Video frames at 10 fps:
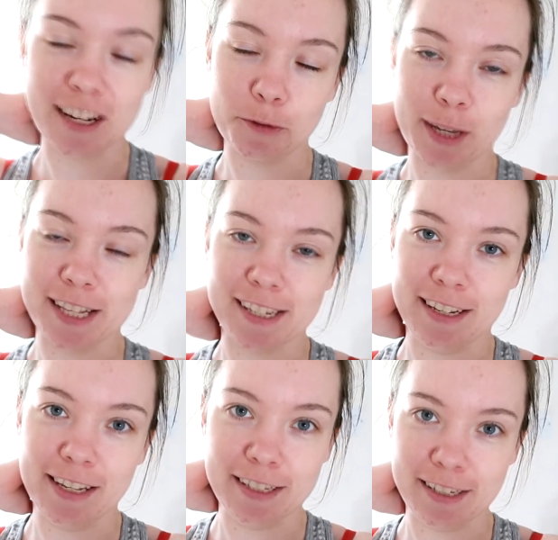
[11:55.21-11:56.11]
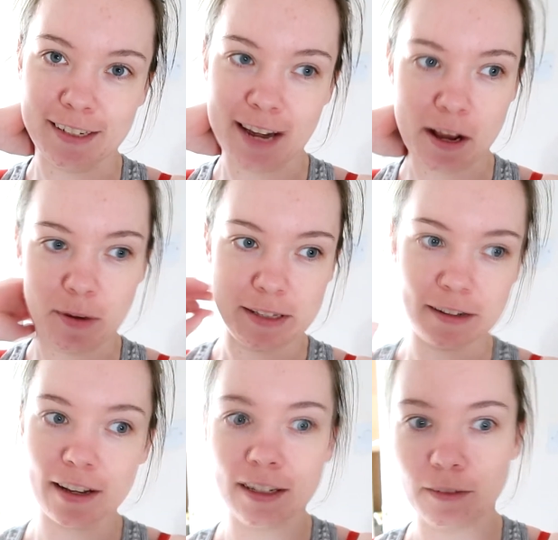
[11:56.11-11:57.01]
and we're getting Indian takeaway
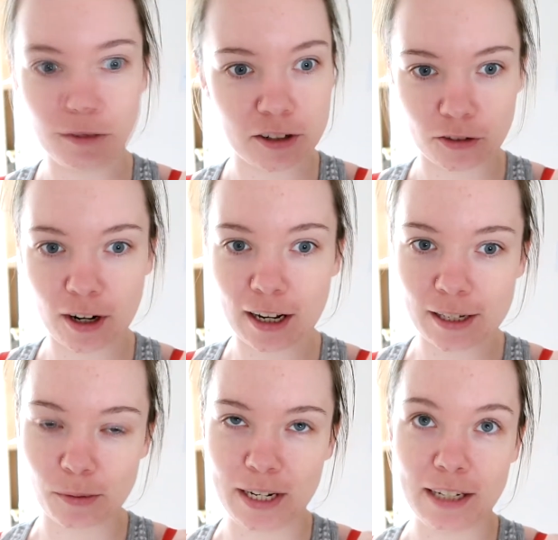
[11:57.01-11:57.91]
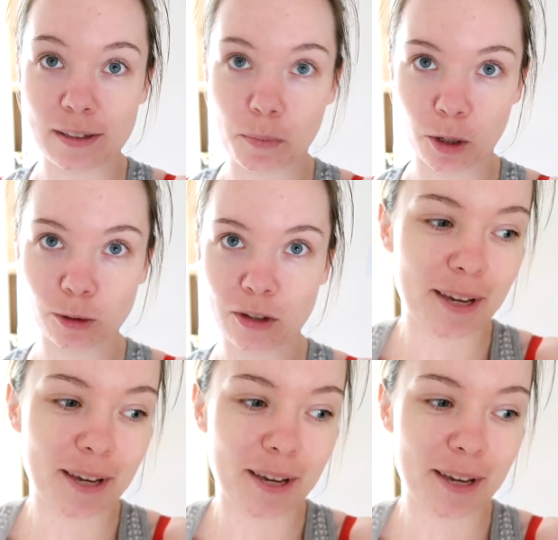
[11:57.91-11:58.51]
tonight and we just realized we need some bowls.